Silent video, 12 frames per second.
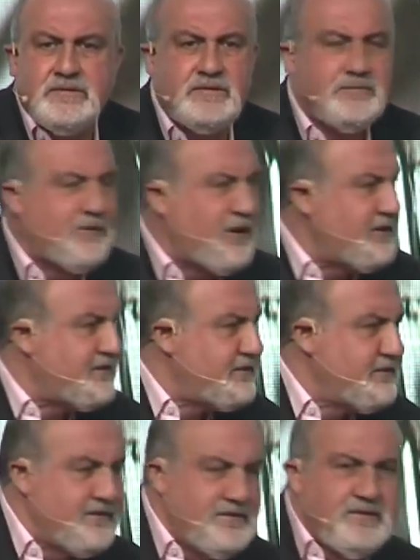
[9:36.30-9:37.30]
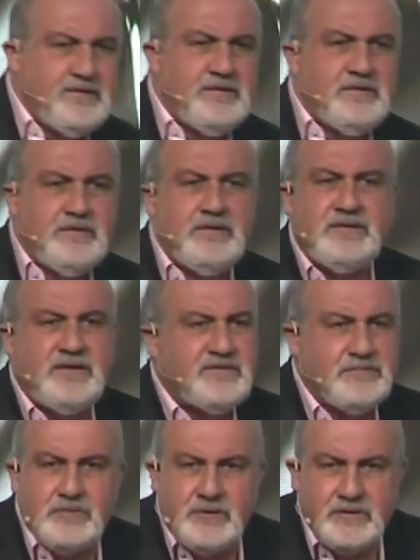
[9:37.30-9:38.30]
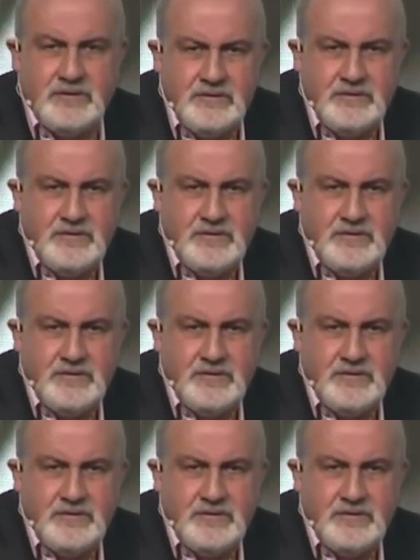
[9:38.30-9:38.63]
The boss. It doesn't work.